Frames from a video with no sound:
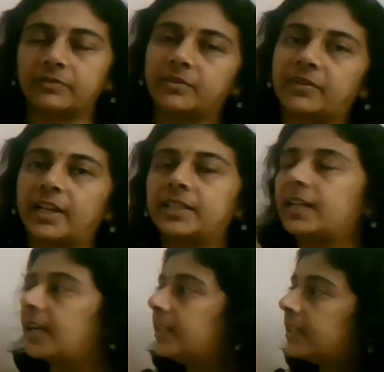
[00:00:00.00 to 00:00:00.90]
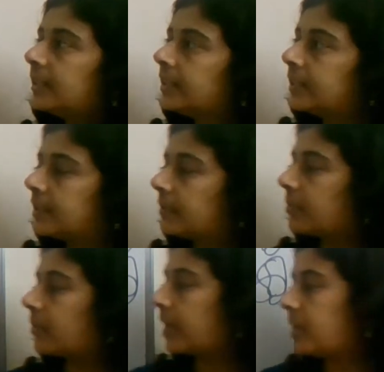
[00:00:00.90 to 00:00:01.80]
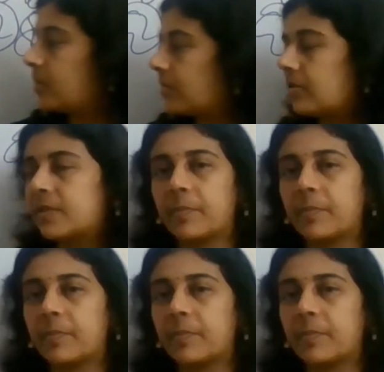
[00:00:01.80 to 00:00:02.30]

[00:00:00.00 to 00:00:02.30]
We find that the protein shows